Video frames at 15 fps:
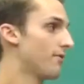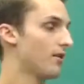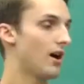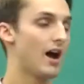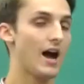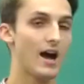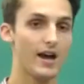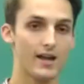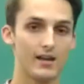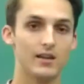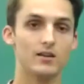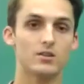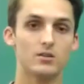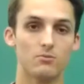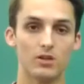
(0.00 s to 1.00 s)
high
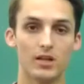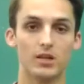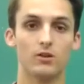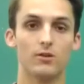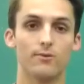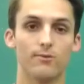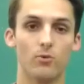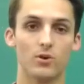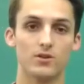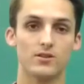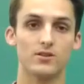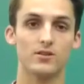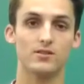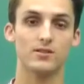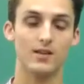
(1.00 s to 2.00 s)
intermolecular
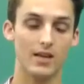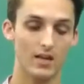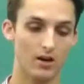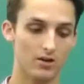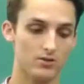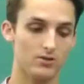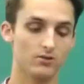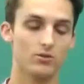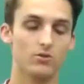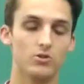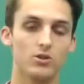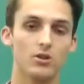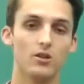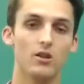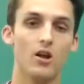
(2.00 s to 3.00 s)
forces in our
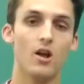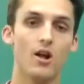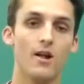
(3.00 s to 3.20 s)
solution,